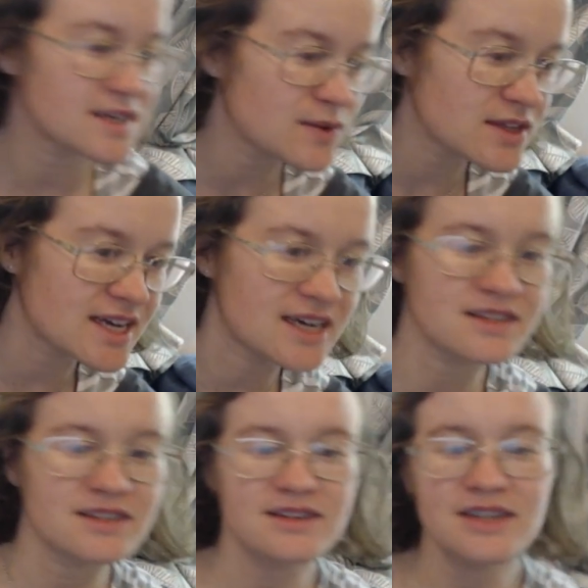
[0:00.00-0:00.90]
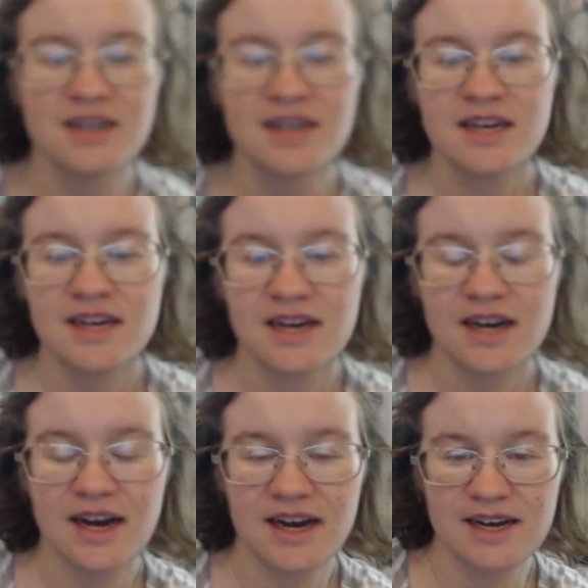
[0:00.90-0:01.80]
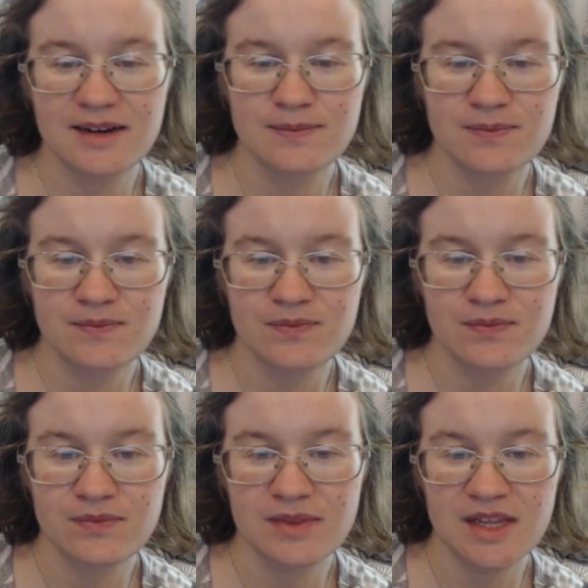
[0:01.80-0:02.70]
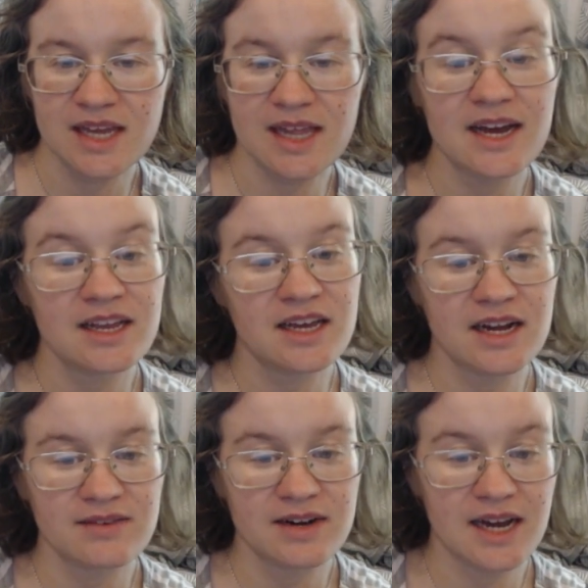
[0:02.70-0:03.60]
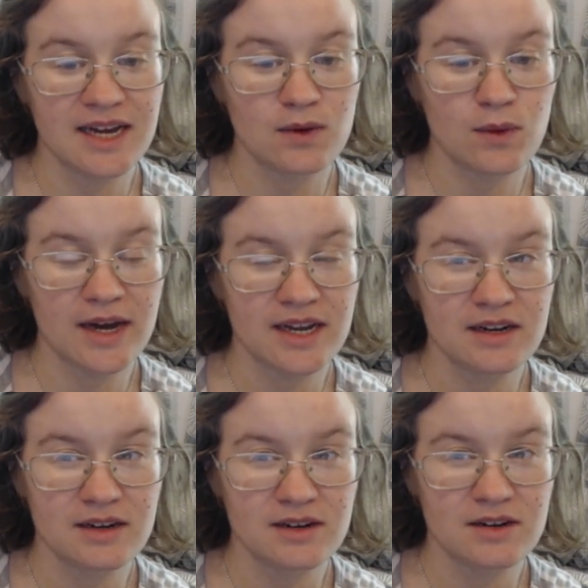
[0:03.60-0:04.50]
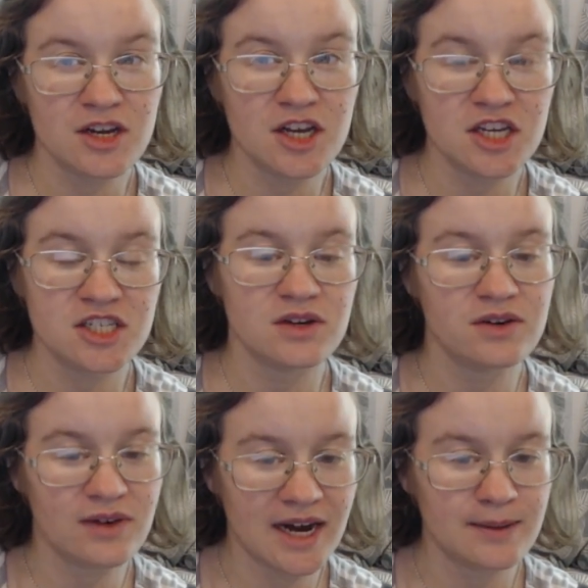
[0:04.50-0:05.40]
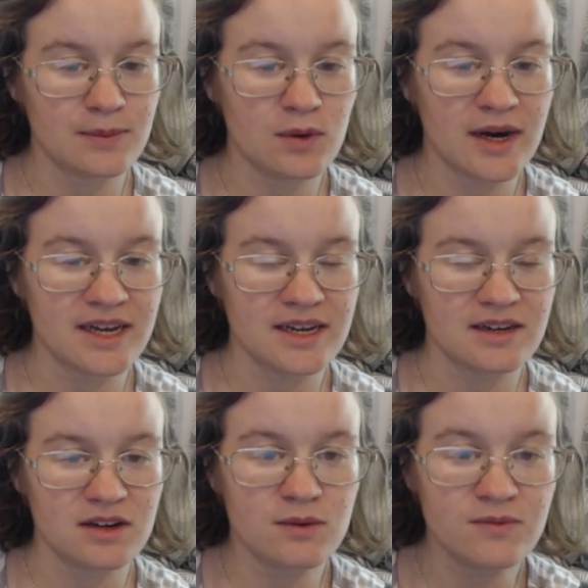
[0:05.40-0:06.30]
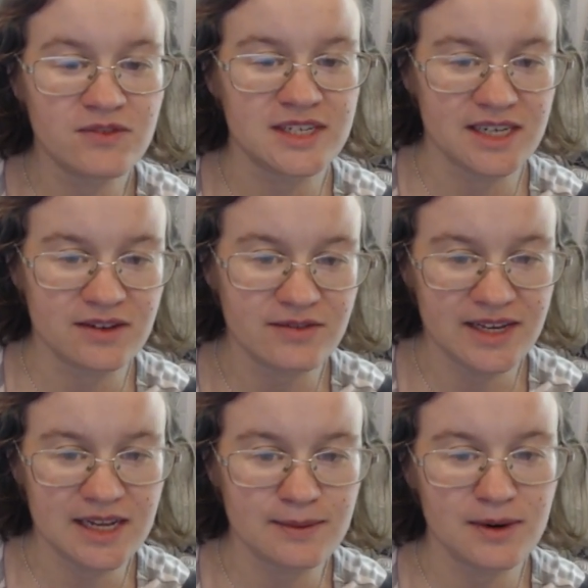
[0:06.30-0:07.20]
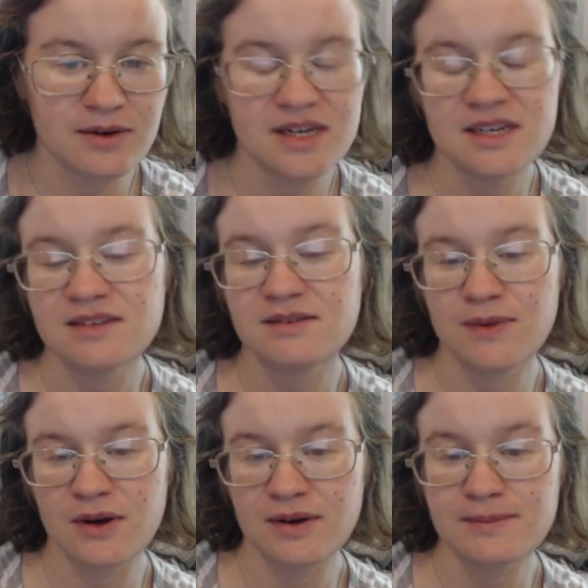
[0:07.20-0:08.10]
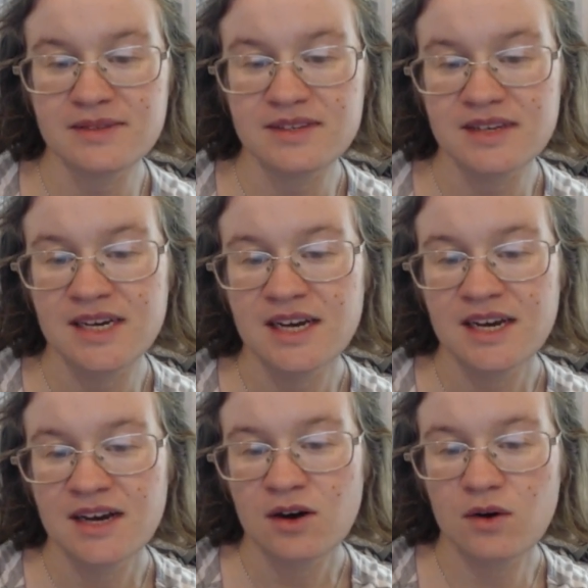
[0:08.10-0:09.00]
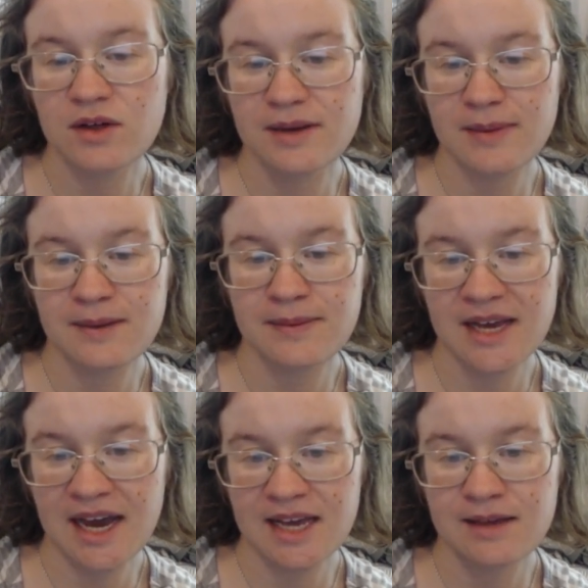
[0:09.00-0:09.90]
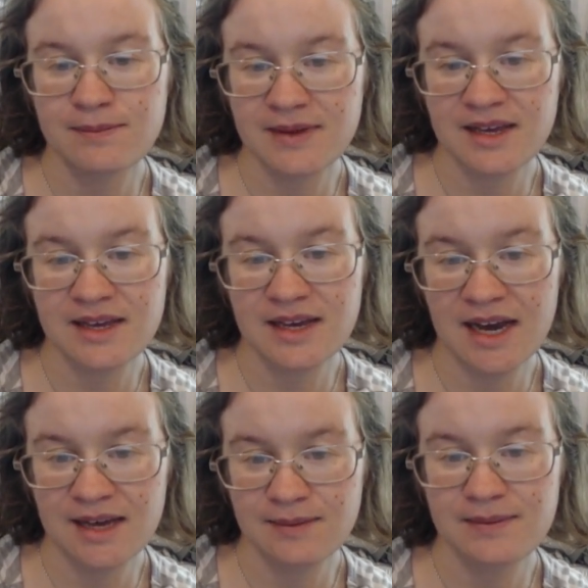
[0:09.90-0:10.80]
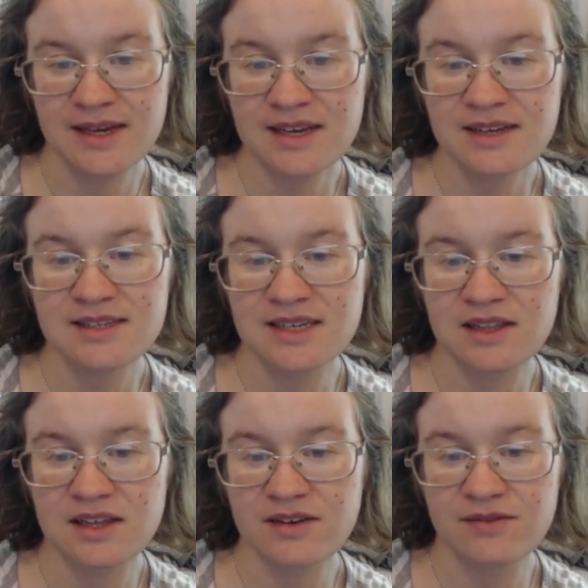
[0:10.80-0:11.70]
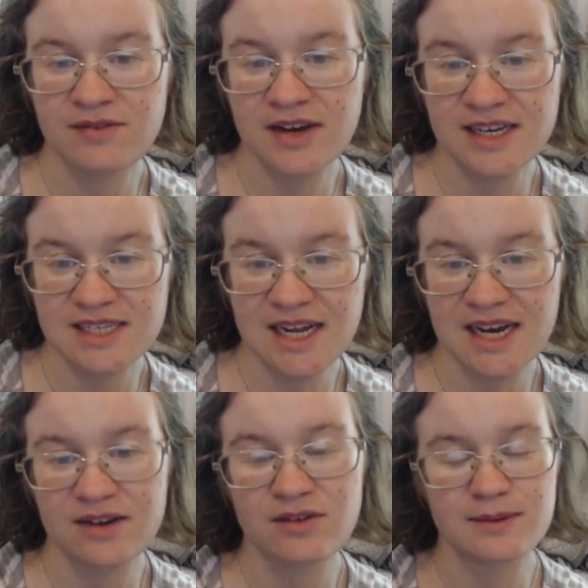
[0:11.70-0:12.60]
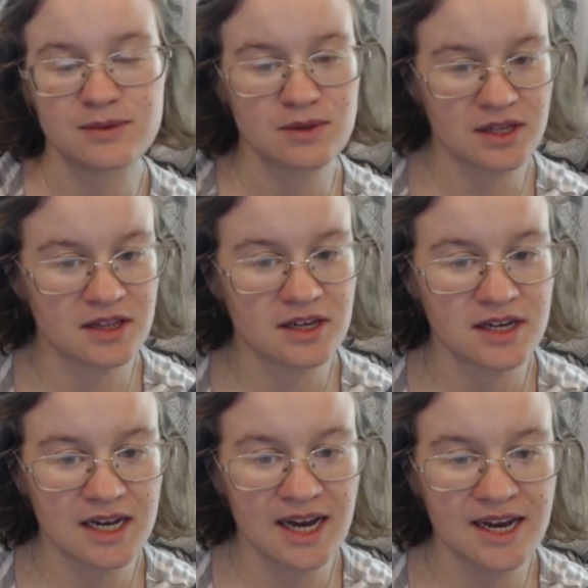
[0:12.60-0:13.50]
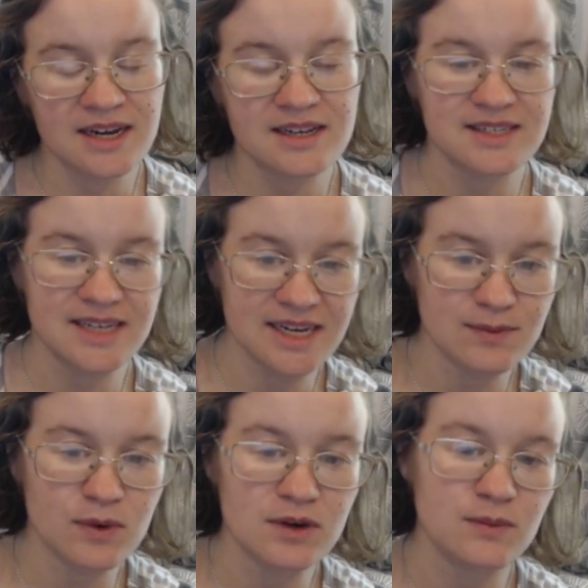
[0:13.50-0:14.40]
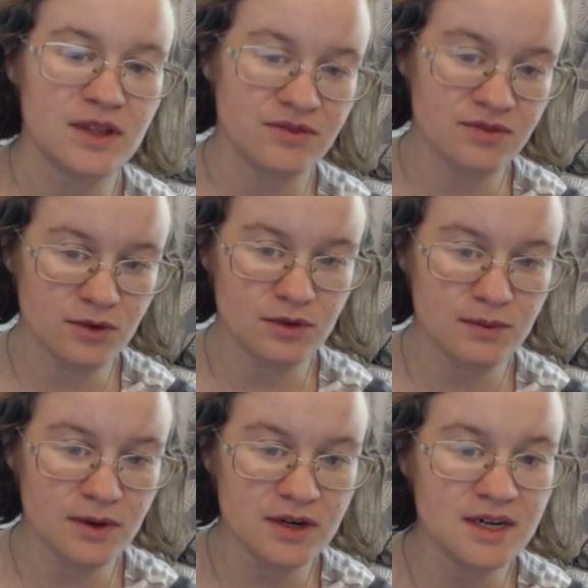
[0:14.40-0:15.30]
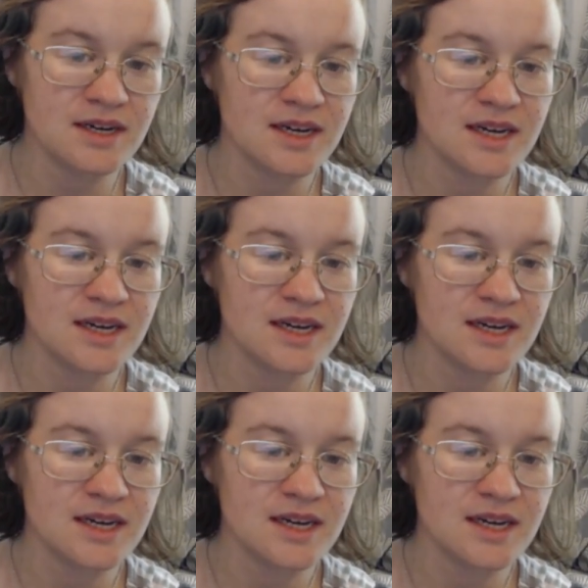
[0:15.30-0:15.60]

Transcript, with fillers: seeing what the cat's doing. Um, and that you can have in like quite nursery rhyme, quite comforting feeling poem, poems. Or they might be A, B, A, B. So the first line rhymes with the third line, the second one with the fourth one.